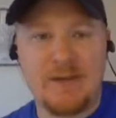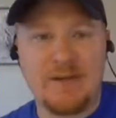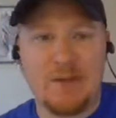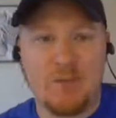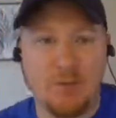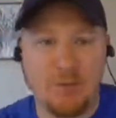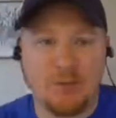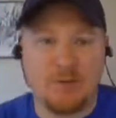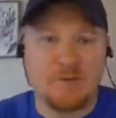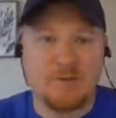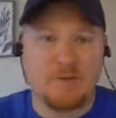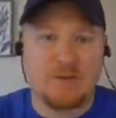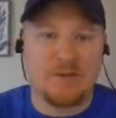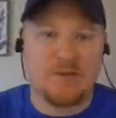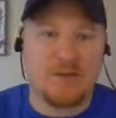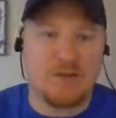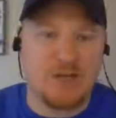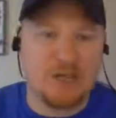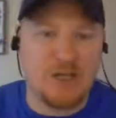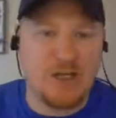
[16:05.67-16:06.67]
that worries me is
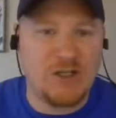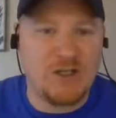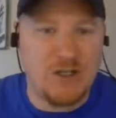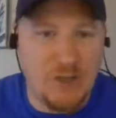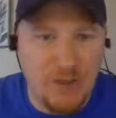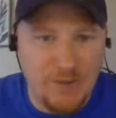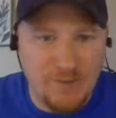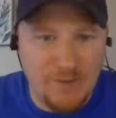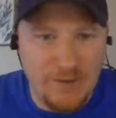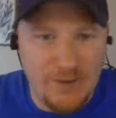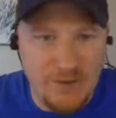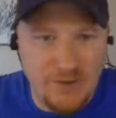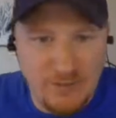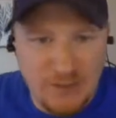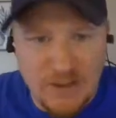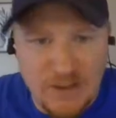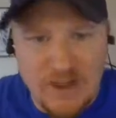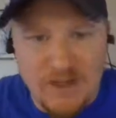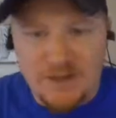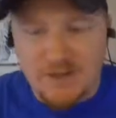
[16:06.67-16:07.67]
the change in offensive
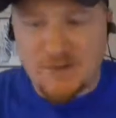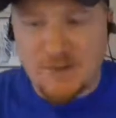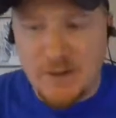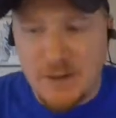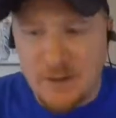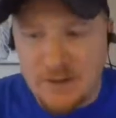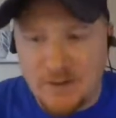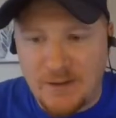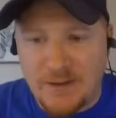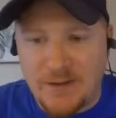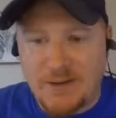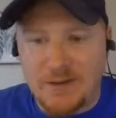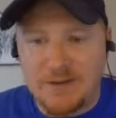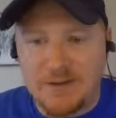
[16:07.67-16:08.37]
philosophy. I think it